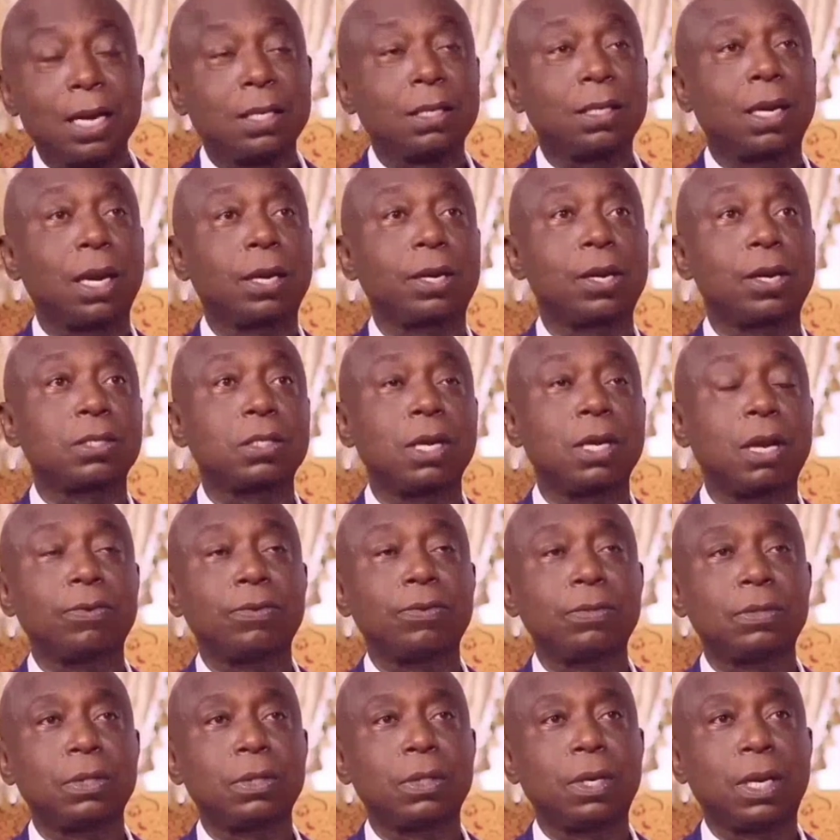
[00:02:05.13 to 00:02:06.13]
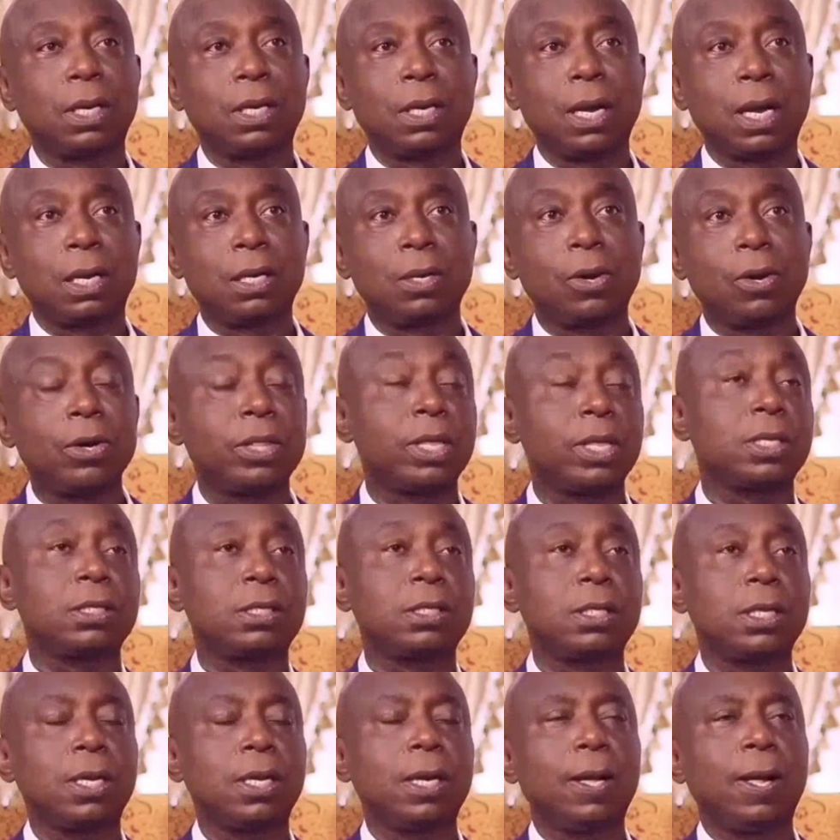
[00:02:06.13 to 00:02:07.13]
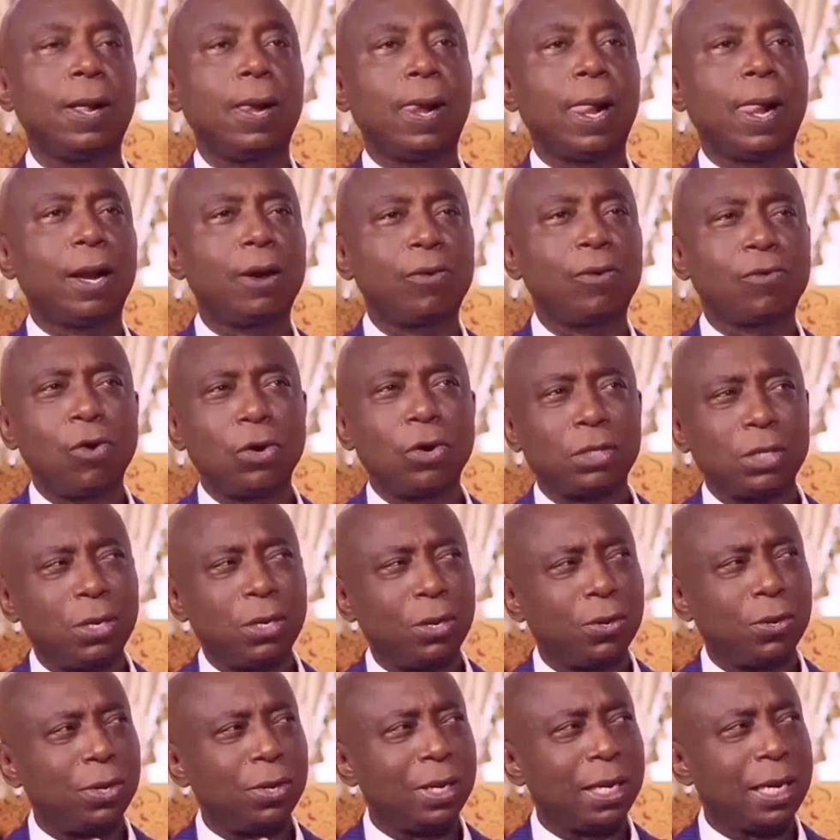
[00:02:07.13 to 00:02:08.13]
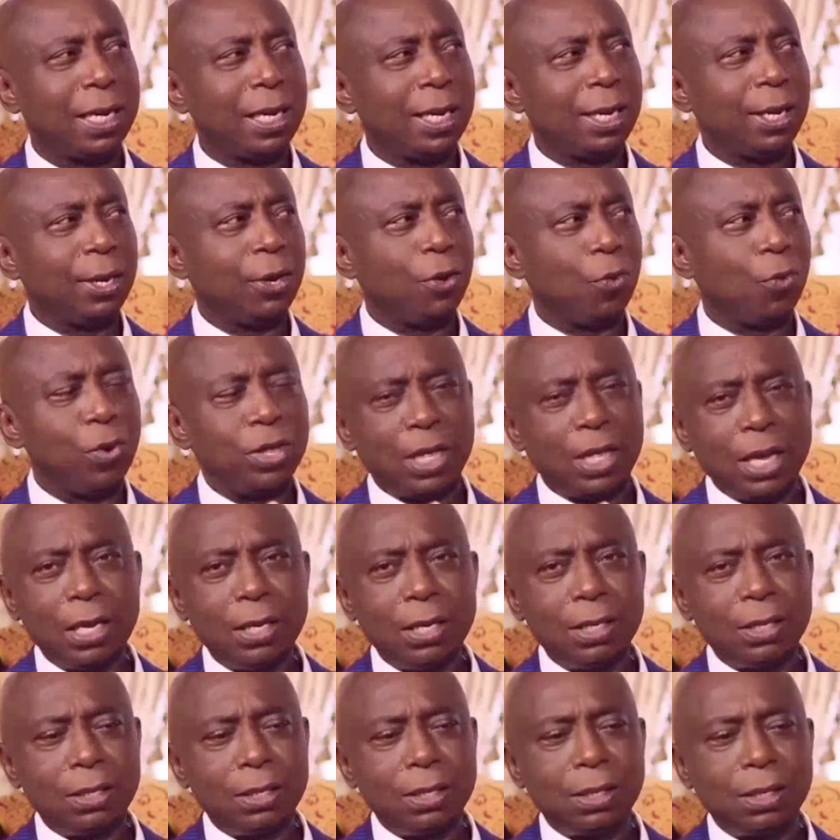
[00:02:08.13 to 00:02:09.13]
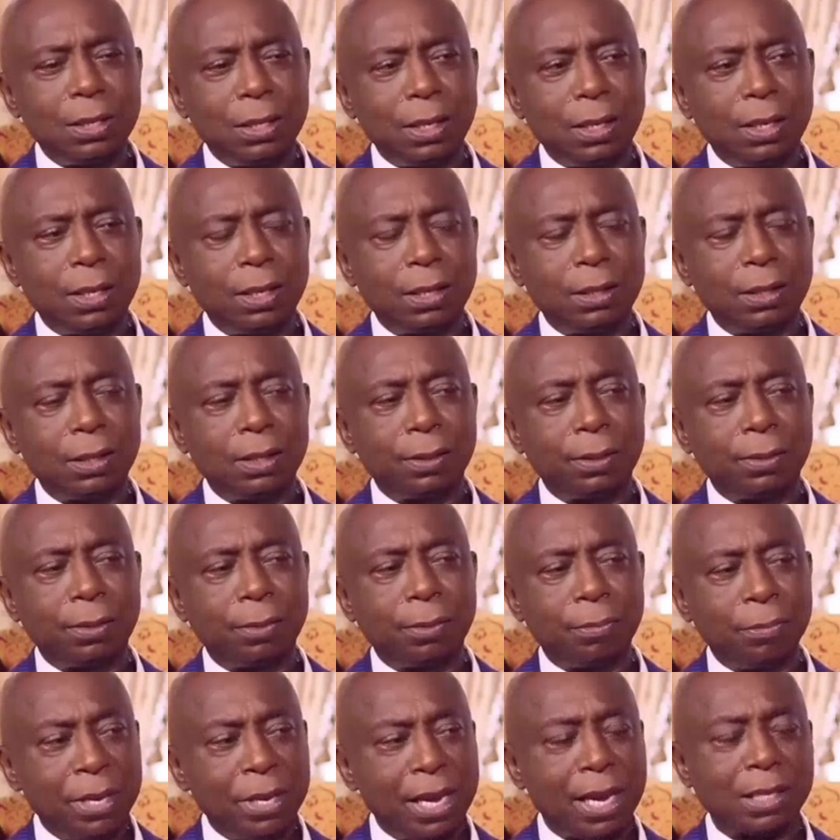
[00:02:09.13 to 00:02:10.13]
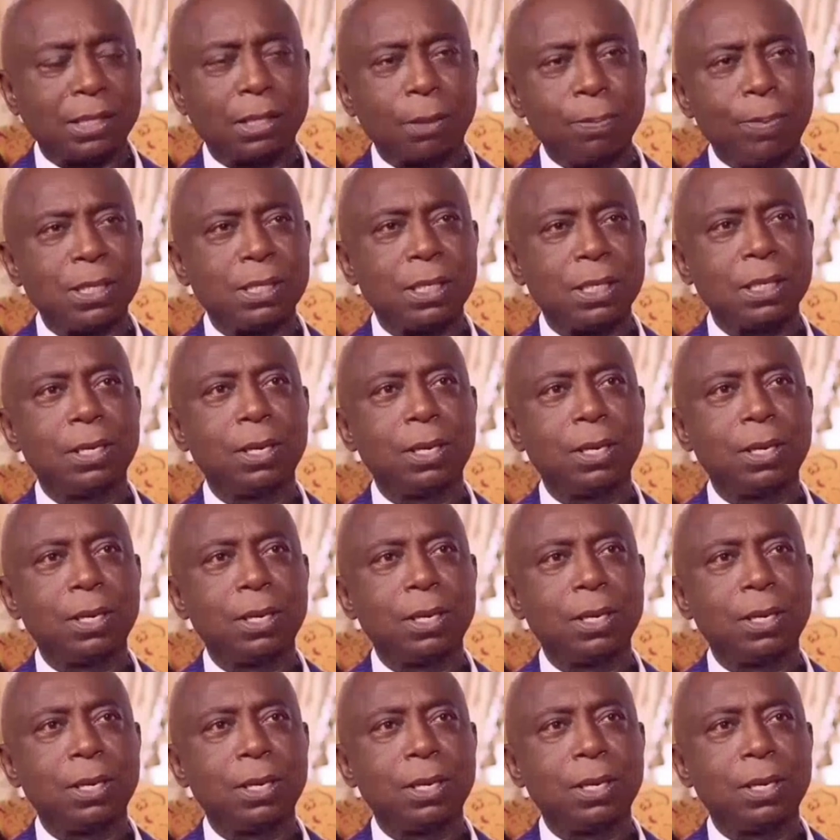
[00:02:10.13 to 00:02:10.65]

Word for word: he regret marrying Regina Daniels. I also think this was what prompted Regina Daniels to make the apology